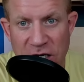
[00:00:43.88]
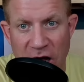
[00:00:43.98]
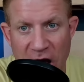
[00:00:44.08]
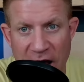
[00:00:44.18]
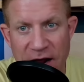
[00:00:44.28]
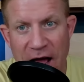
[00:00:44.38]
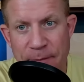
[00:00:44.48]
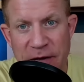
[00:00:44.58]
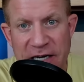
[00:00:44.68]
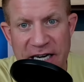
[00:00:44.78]
caught
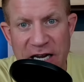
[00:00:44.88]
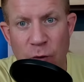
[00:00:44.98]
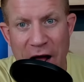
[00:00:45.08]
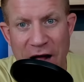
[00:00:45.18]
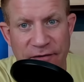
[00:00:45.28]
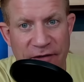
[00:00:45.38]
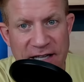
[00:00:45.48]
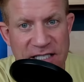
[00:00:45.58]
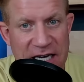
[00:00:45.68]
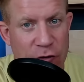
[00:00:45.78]
hyping Diddy Wild
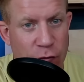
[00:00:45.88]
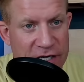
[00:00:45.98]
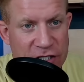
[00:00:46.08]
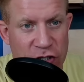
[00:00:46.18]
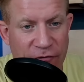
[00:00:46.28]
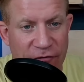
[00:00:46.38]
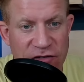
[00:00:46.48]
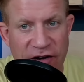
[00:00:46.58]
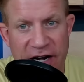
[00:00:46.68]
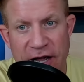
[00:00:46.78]
events in resurfaced
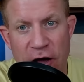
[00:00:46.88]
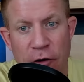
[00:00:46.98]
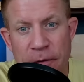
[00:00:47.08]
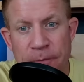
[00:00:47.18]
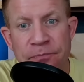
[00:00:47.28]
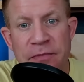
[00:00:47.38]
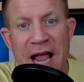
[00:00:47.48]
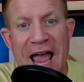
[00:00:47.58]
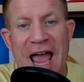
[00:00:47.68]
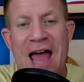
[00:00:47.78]
video.
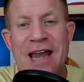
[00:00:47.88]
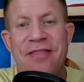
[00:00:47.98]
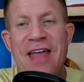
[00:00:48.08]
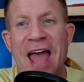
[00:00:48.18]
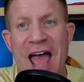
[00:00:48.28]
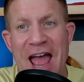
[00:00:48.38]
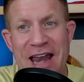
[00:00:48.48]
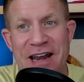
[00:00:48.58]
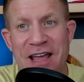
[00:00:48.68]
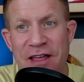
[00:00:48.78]
And
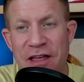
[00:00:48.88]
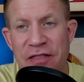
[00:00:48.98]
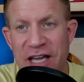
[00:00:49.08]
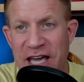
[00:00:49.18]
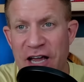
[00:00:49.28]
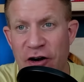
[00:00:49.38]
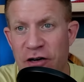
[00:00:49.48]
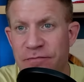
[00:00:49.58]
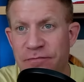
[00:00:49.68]
then the kicker.